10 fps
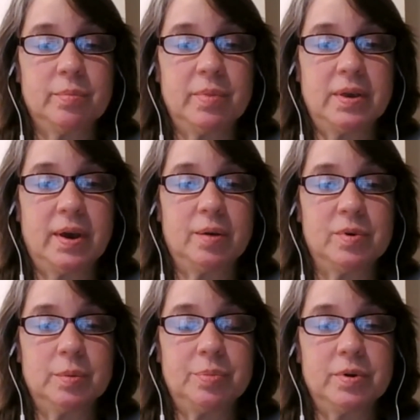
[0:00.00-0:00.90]
My dad
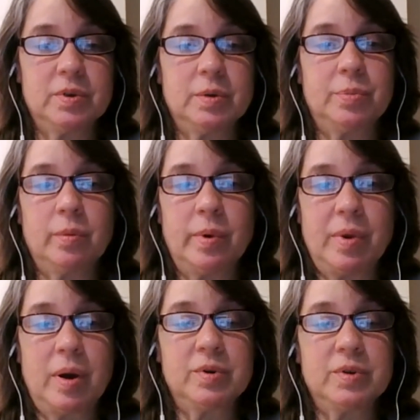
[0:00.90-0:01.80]
was a principal, my
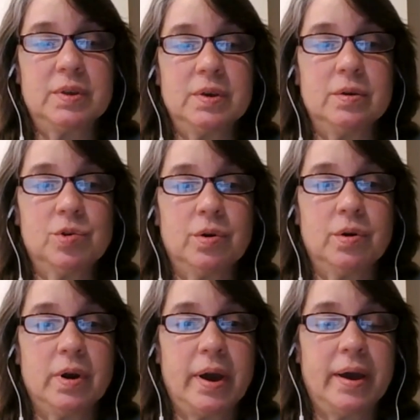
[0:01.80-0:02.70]
mom was a
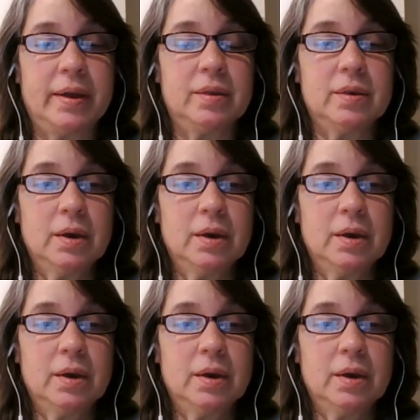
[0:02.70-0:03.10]
teacher, and